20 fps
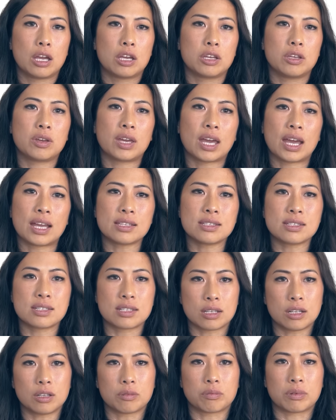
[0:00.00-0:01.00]
You can
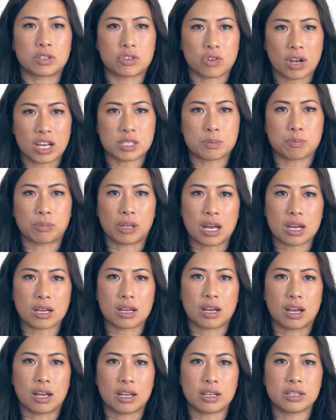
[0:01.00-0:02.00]
still redress block
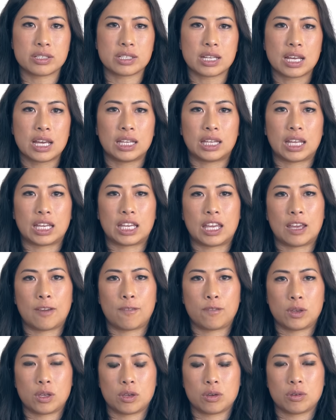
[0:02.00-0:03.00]
calls that
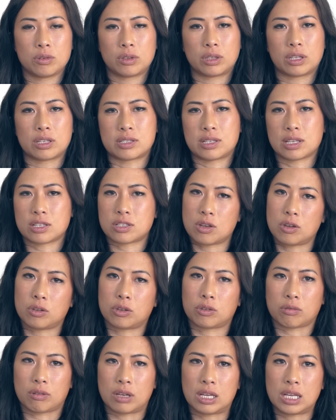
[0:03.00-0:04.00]
give you the
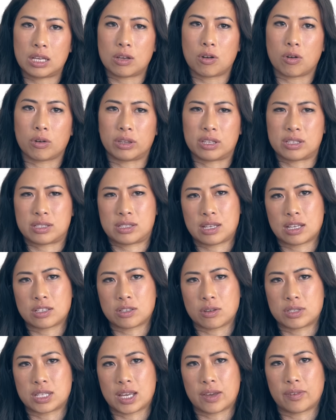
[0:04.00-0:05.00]
603 or the
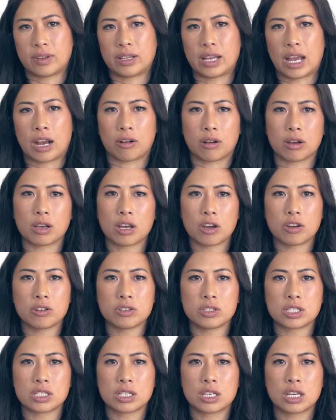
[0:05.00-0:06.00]
607 error
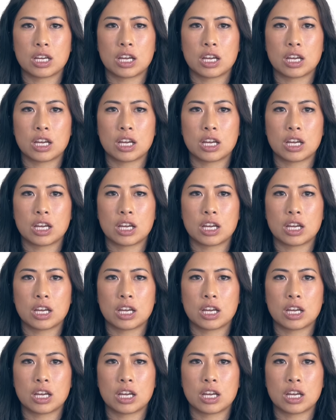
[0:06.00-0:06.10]
codes,